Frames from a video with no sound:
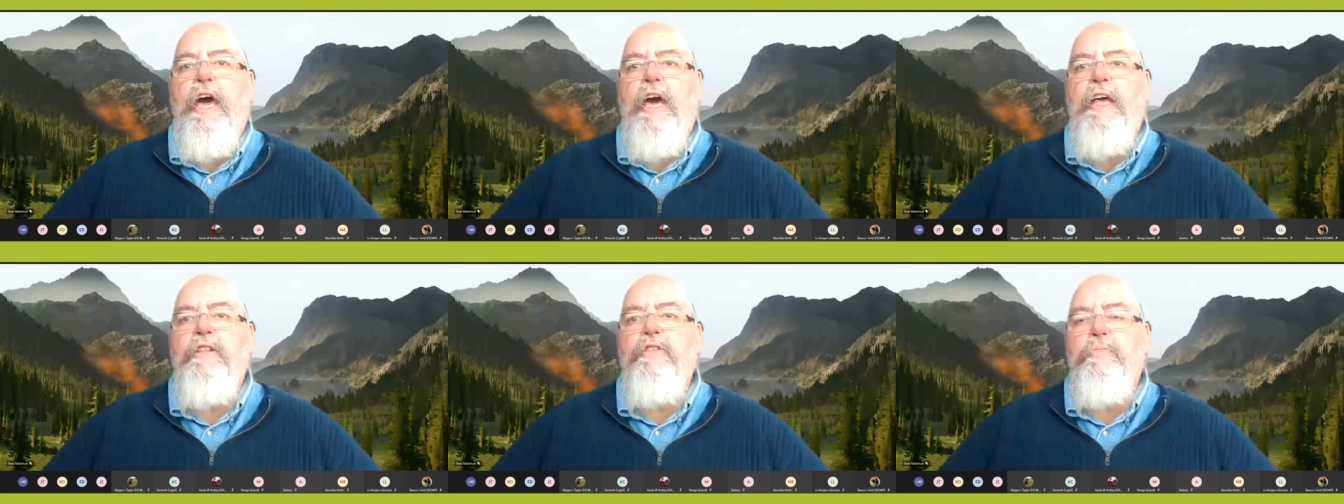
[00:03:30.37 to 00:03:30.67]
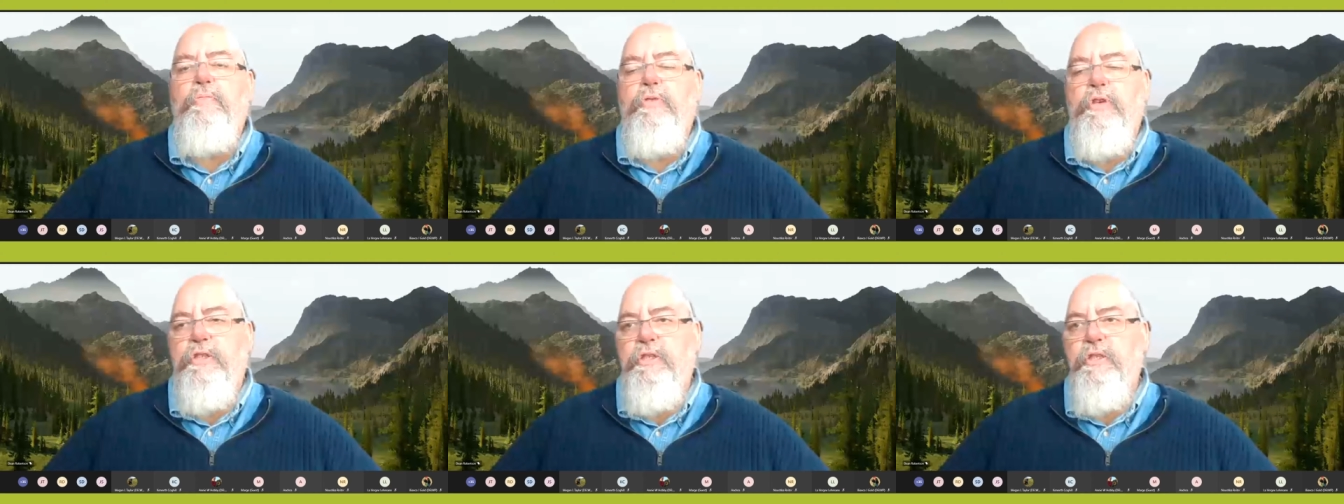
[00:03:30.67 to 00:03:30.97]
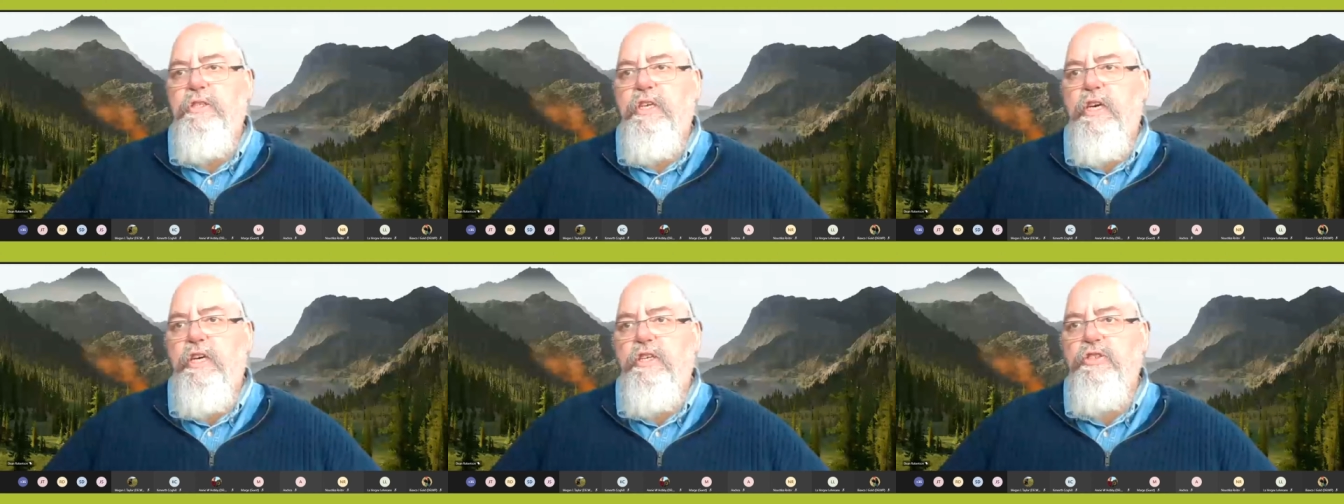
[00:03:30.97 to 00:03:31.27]
and the
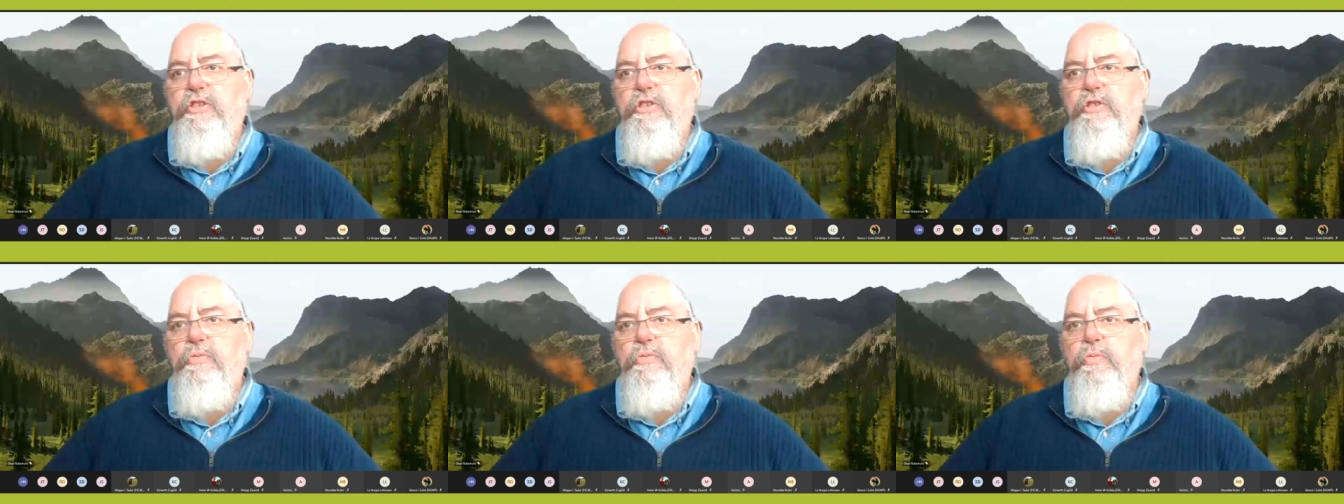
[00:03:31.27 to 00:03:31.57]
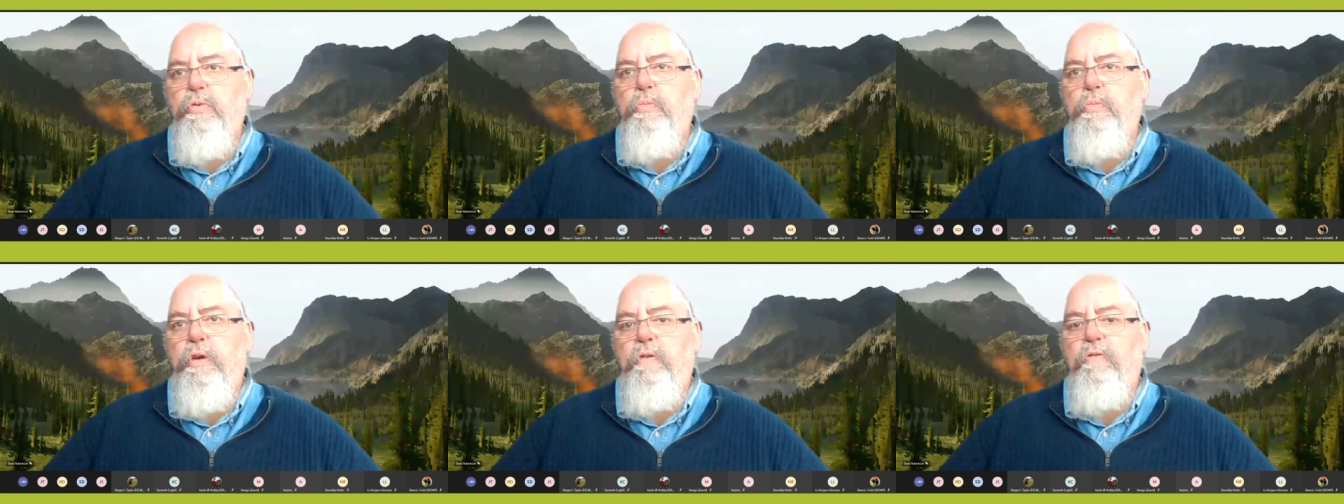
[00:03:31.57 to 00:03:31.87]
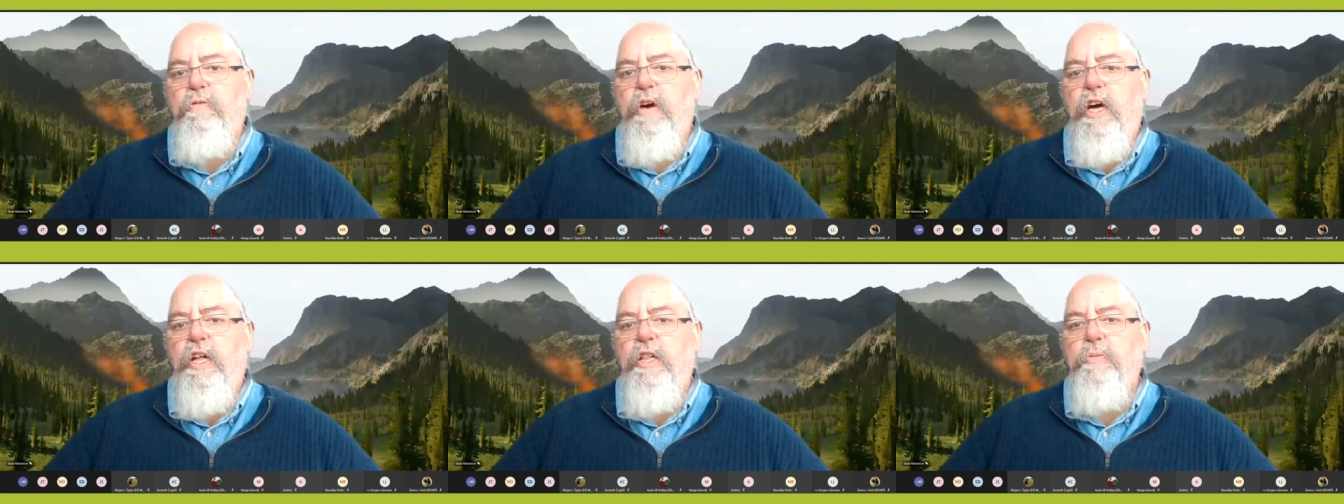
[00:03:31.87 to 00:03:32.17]
presentations will
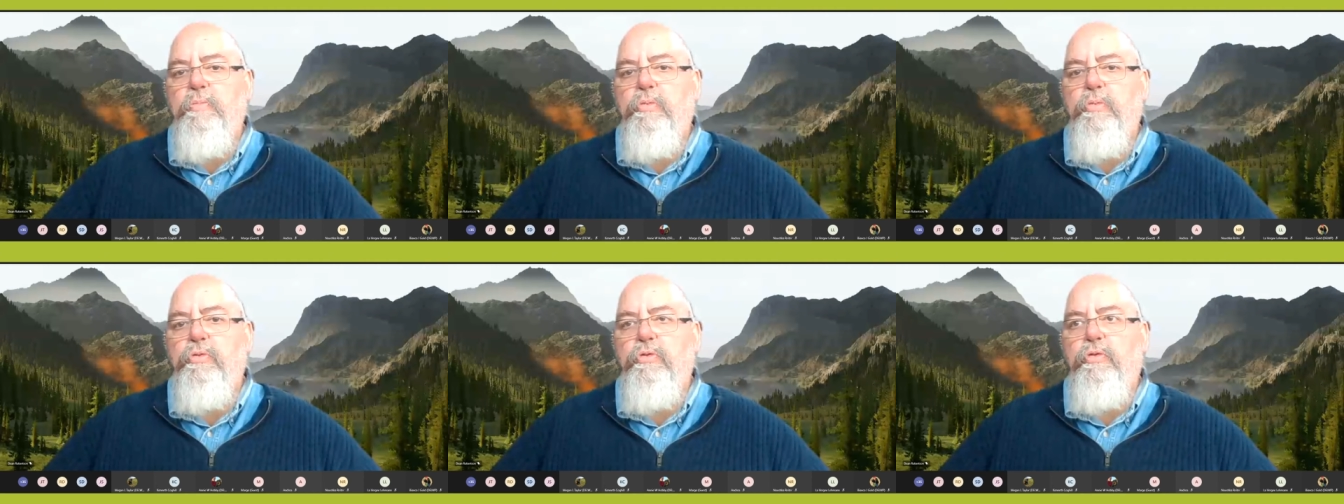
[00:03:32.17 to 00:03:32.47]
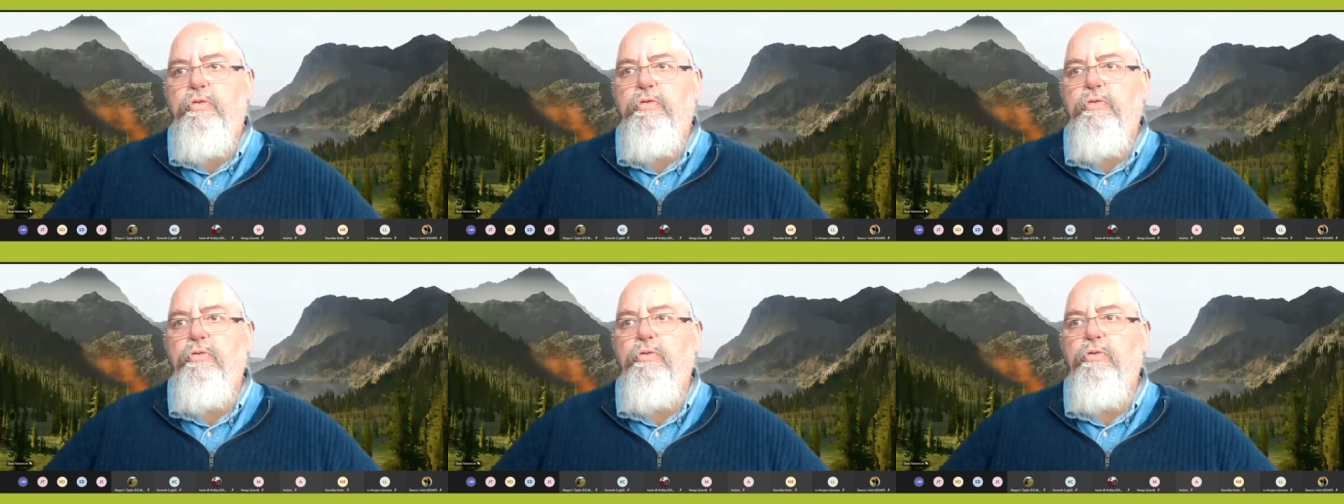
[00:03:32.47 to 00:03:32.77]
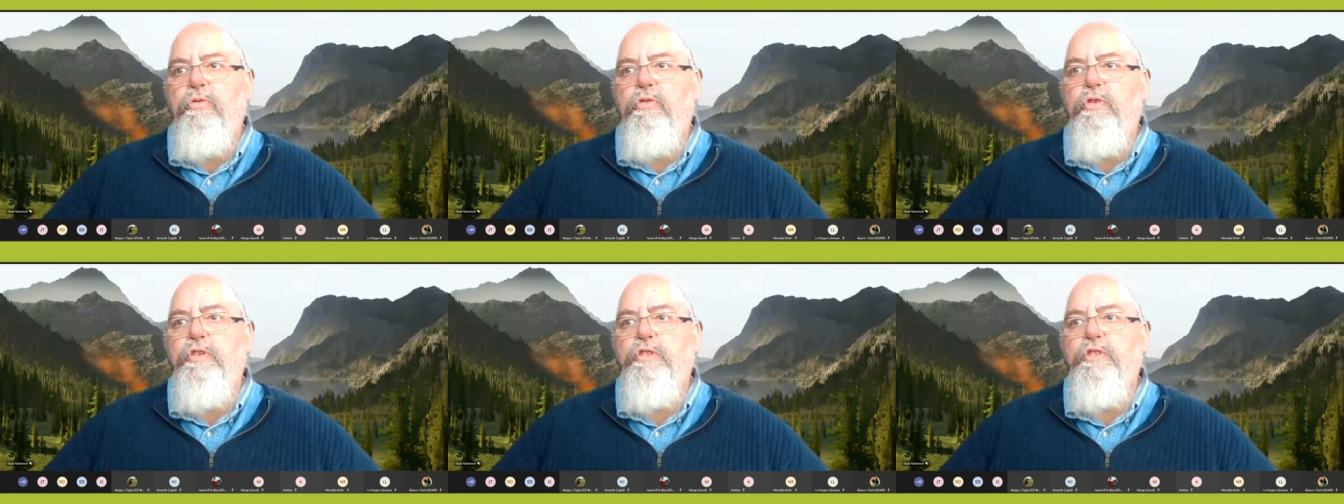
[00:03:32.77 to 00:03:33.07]
be available
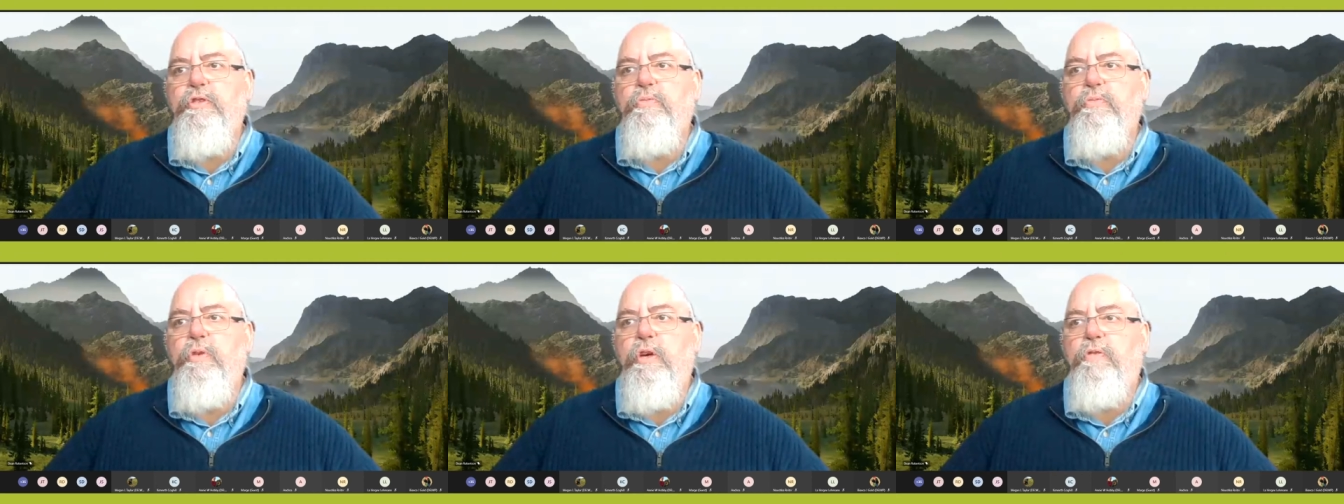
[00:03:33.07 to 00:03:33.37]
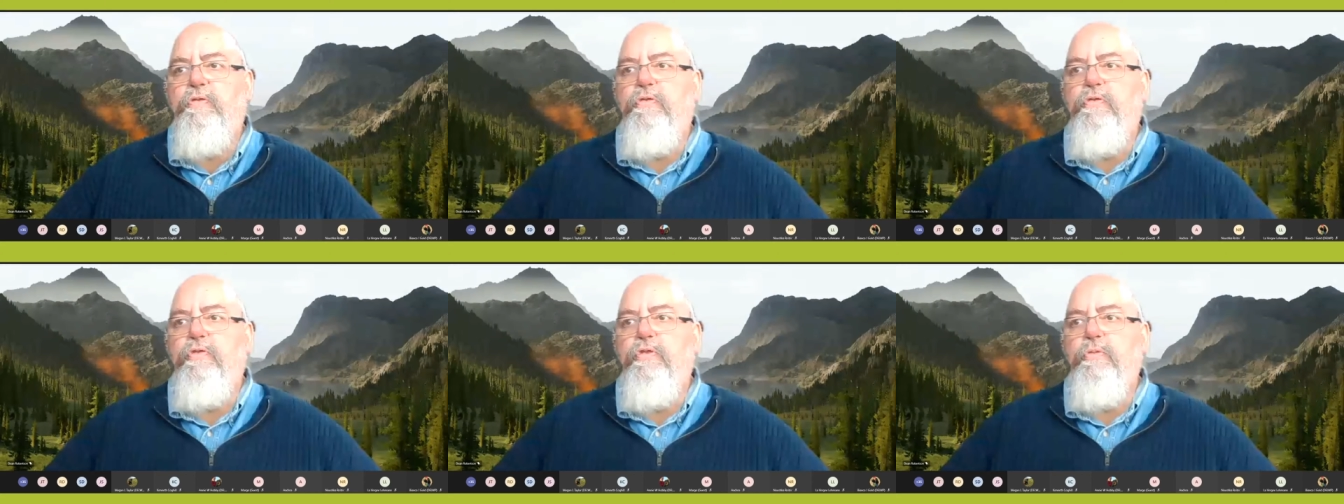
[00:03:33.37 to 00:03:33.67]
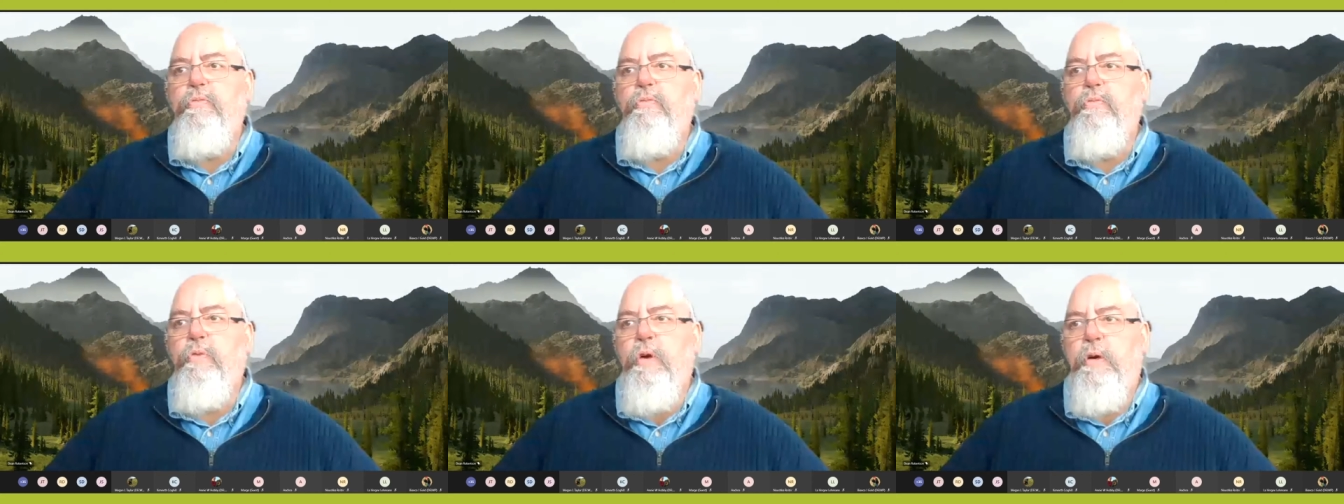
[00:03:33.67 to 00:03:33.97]
through the
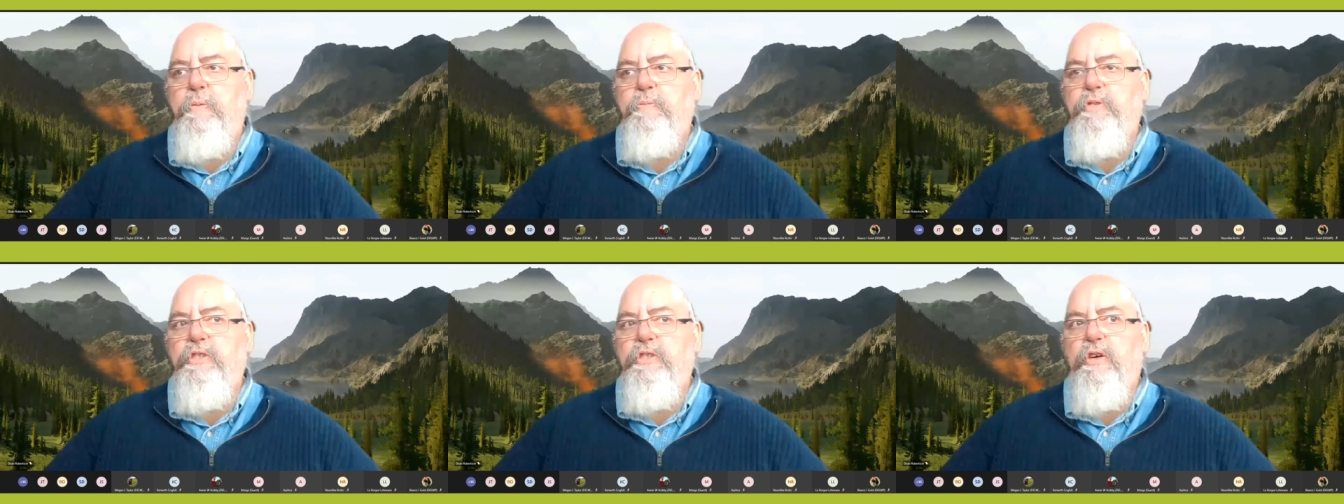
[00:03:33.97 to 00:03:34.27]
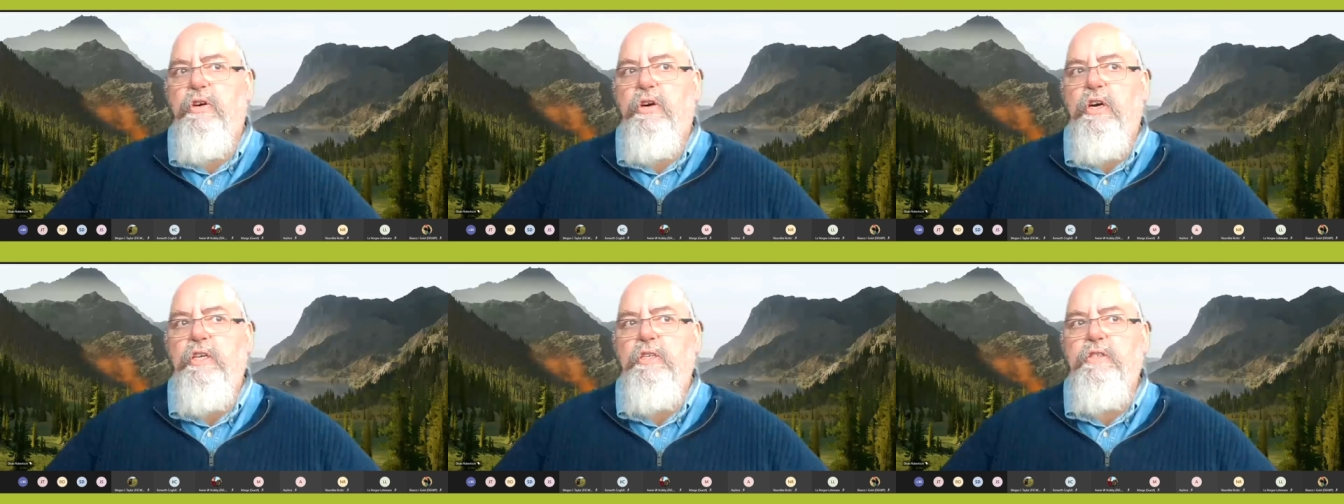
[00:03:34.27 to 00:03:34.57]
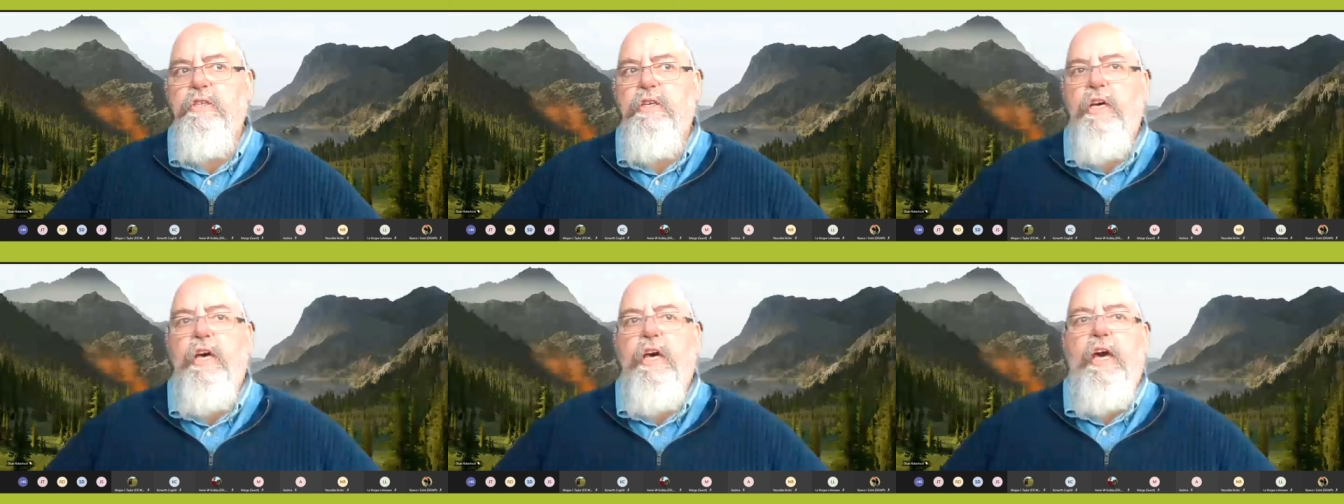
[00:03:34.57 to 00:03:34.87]
SWIFFT
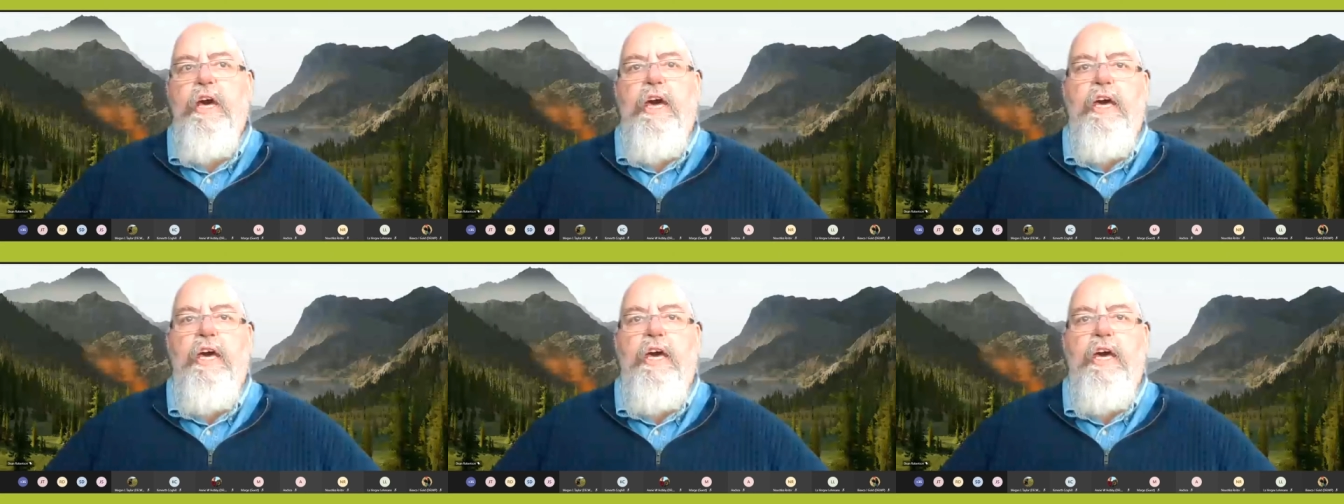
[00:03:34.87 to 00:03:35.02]
website.